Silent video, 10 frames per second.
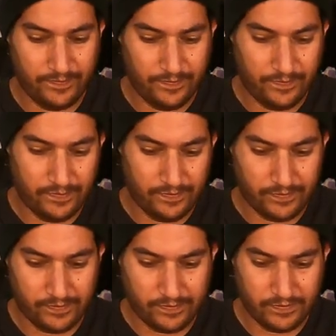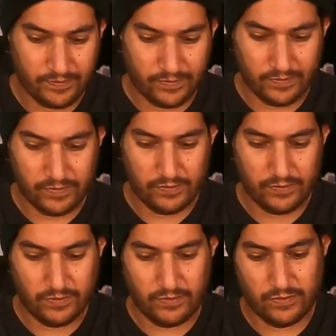
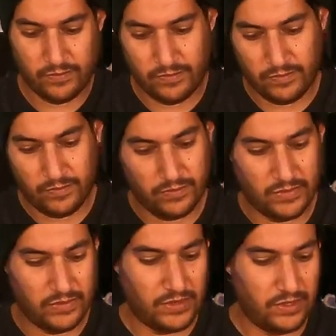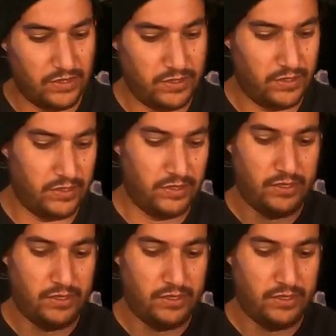(no one is talking)